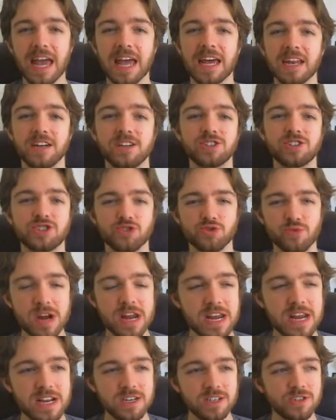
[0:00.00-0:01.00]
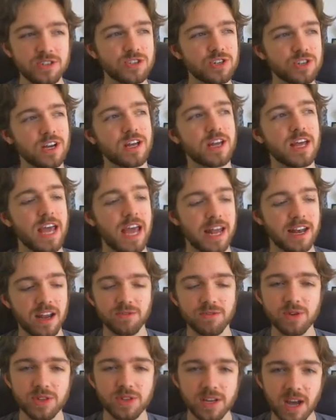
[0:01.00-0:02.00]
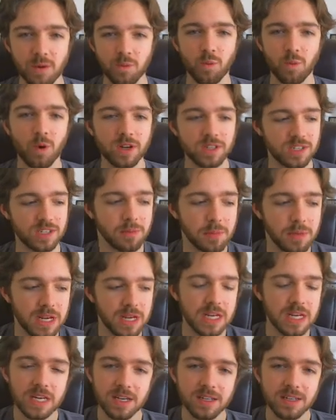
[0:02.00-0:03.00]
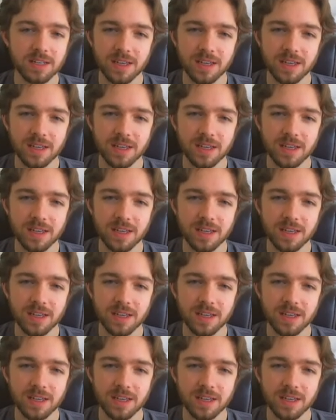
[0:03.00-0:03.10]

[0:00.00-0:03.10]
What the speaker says: and strange and everything I want to be.